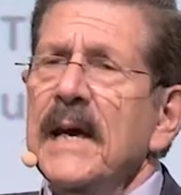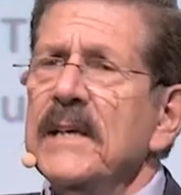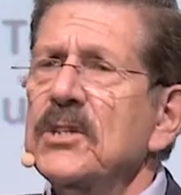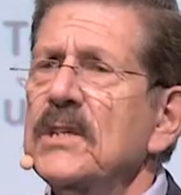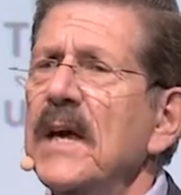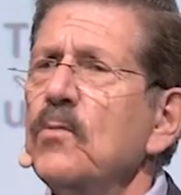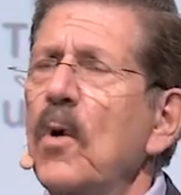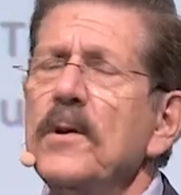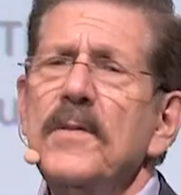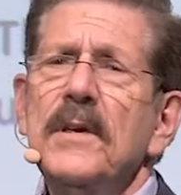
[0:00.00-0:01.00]
Instead,
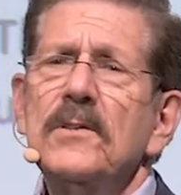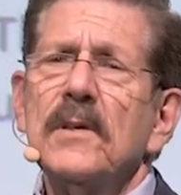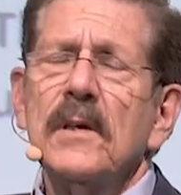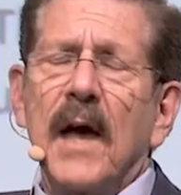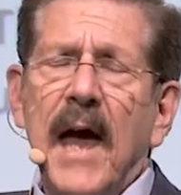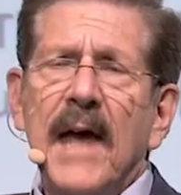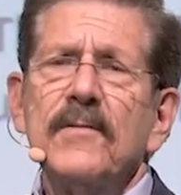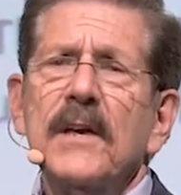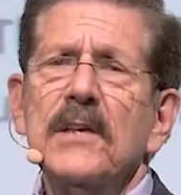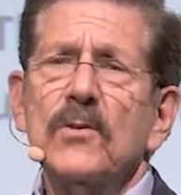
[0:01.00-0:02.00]
what are these
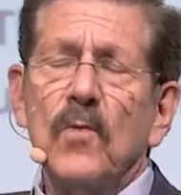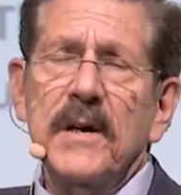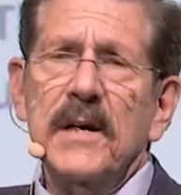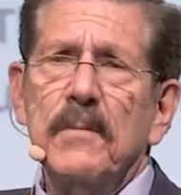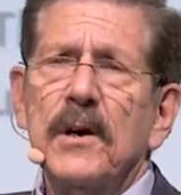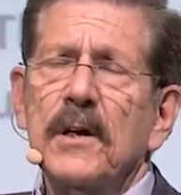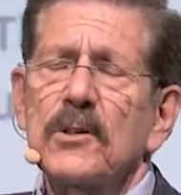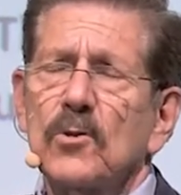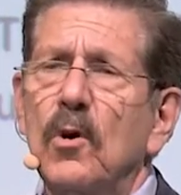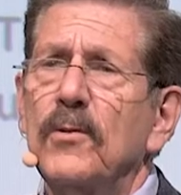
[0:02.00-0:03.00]
advocates of what in America
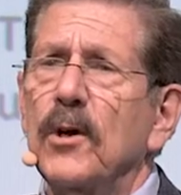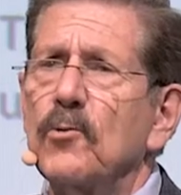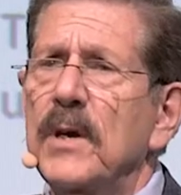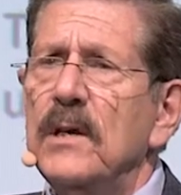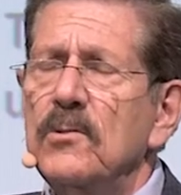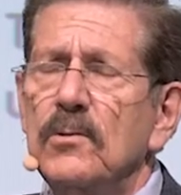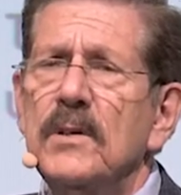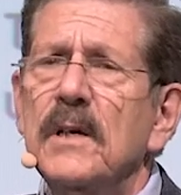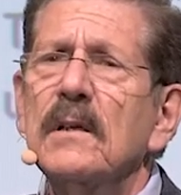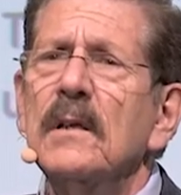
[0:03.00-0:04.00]
is called the Green New
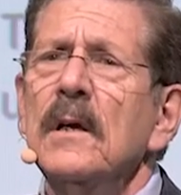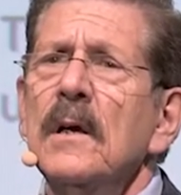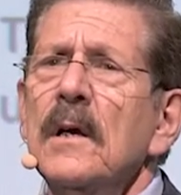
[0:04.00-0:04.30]
Deal?